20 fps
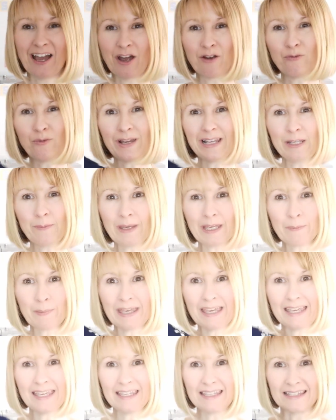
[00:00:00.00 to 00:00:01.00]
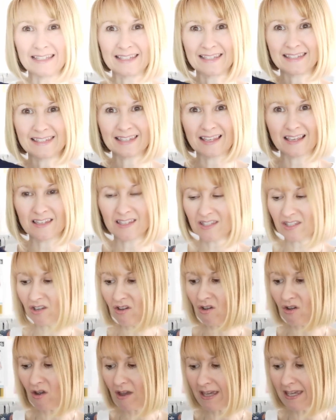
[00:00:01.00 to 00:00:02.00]
A really big piece,
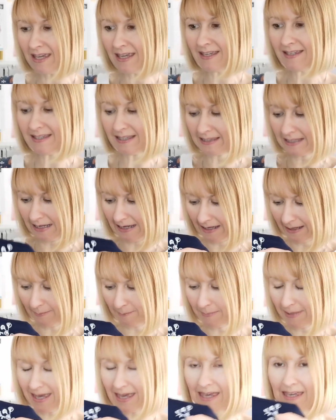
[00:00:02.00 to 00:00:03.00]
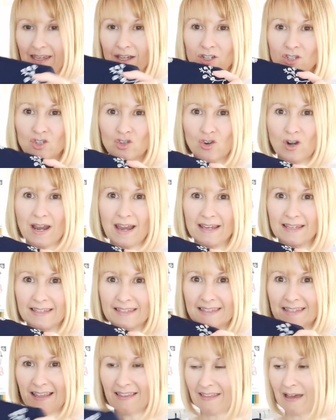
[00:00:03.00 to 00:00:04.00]
so easily make a
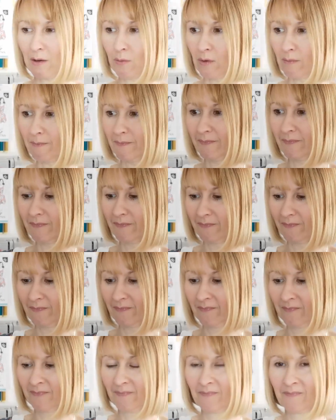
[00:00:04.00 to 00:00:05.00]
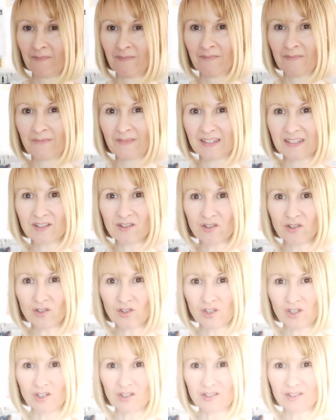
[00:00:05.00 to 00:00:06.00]
dress, that one. It's
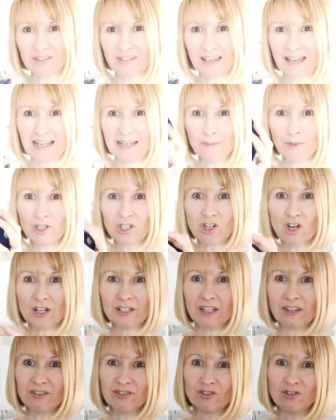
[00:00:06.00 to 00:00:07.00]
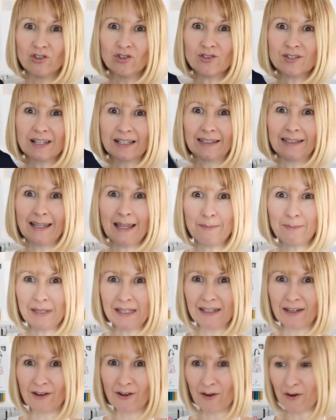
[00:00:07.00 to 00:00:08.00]
gorgeous. Anybody got any thoughts? Let
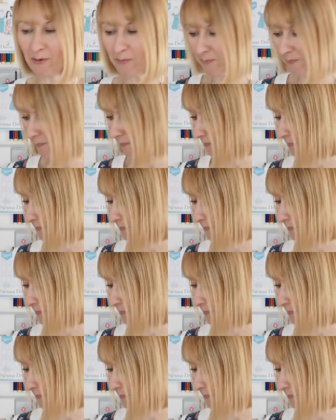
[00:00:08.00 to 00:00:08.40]
me know.